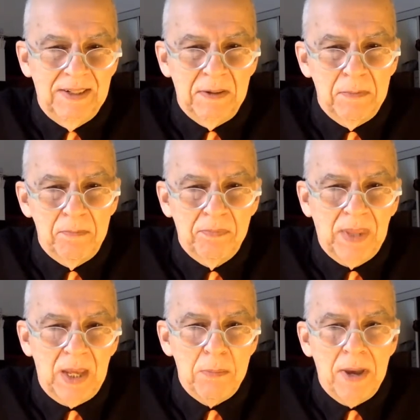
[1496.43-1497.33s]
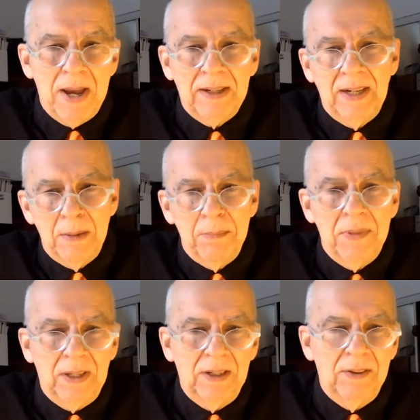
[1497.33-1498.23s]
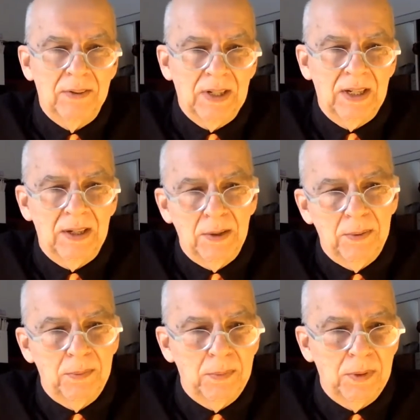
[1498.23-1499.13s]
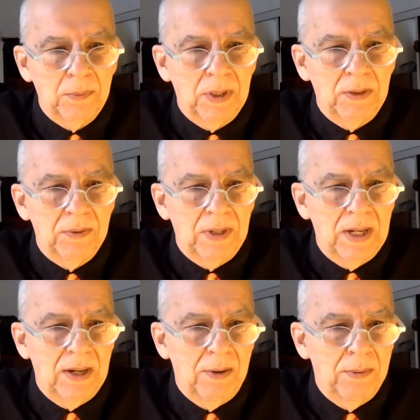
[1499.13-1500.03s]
uh, came back, and I'm thinking, okay, you know, where do I go now?